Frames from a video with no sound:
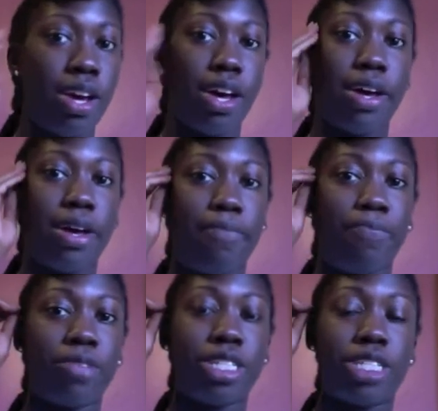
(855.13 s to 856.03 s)

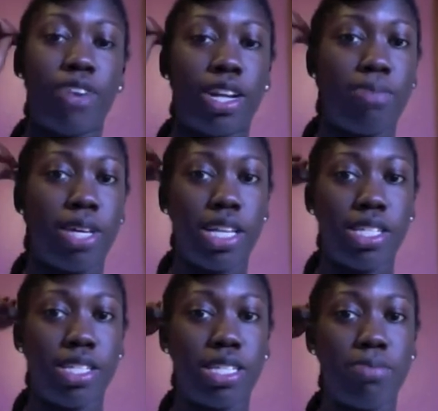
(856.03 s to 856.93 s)
It's funny
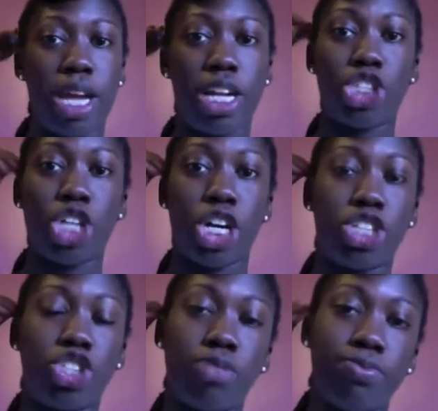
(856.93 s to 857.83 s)
because this man at church